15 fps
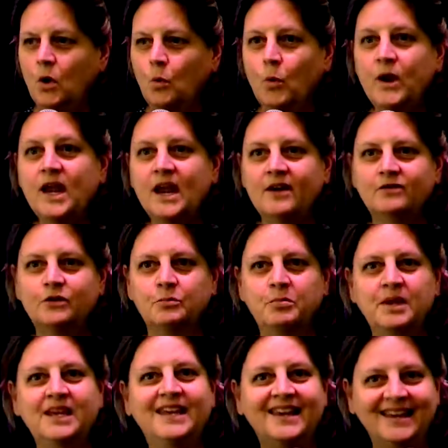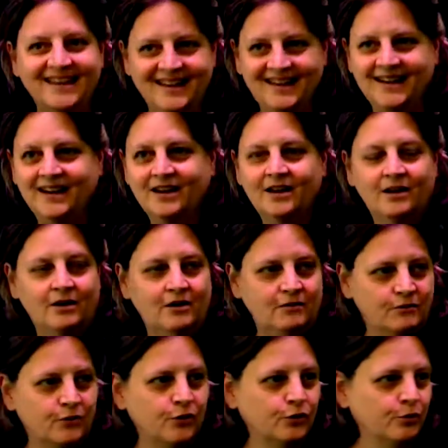We have to begin
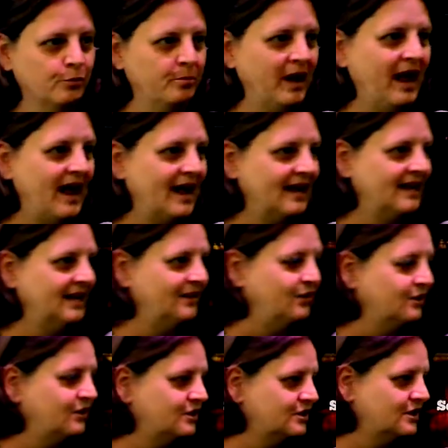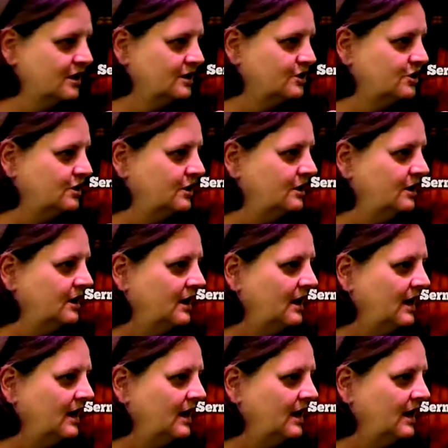further back in the discussion.